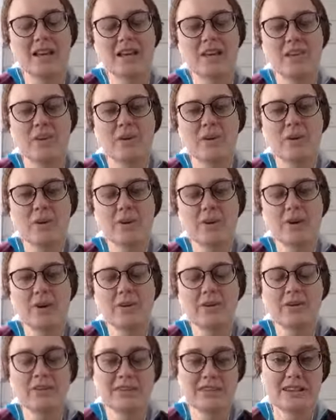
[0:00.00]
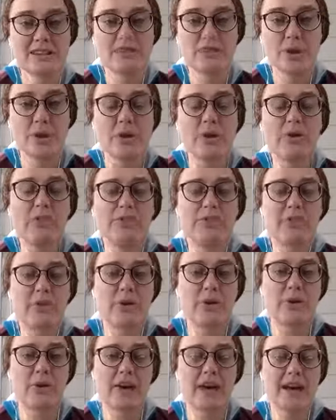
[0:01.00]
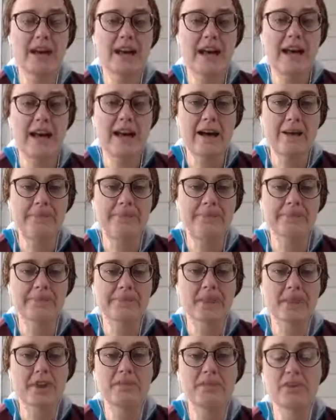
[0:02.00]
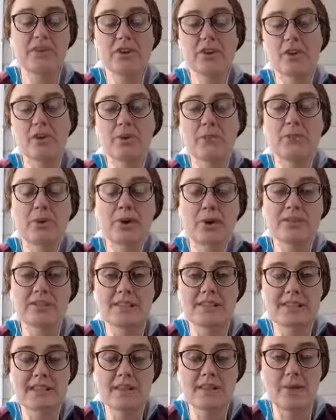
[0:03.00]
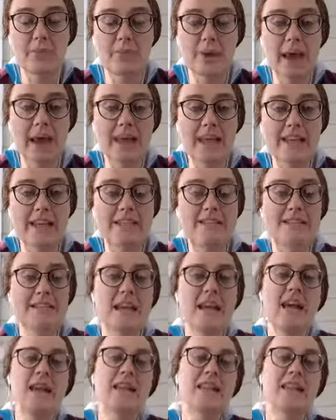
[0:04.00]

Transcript: your Xero for your processing your pays,